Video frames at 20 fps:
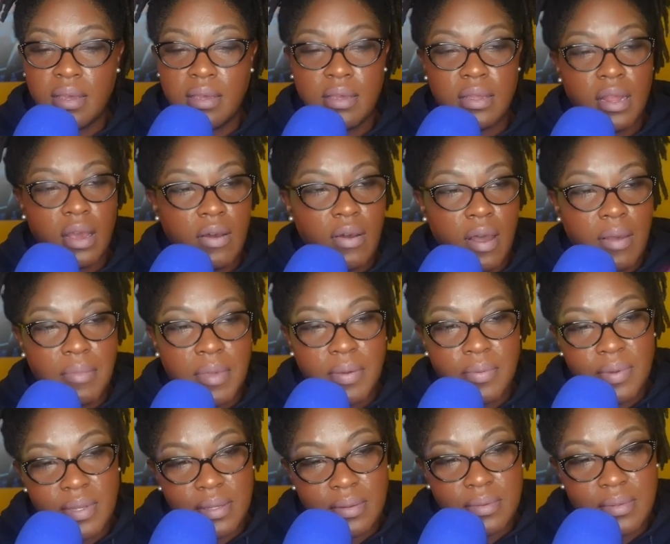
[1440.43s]
you know i
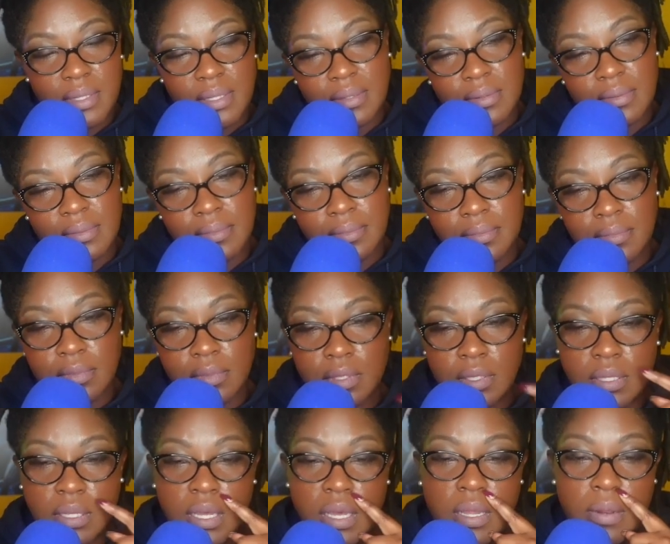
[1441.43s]
mean we eh,
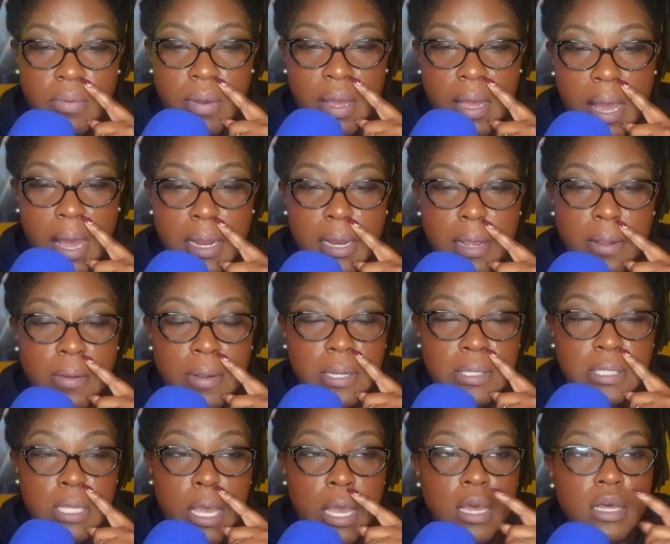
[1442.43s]
anyway i
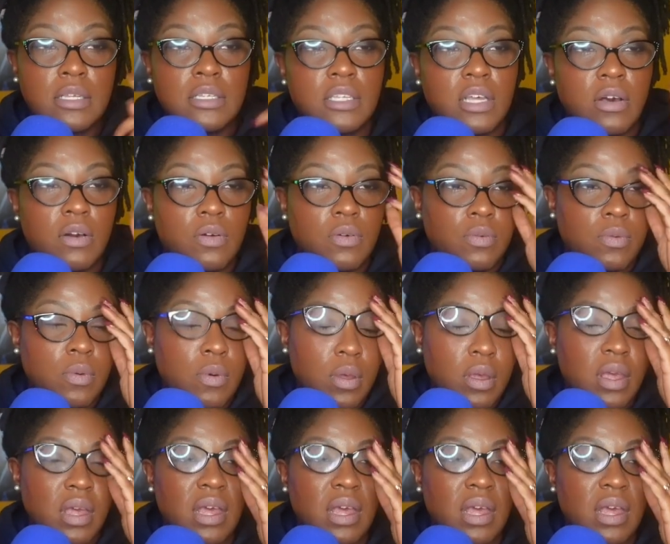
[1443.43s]
digress so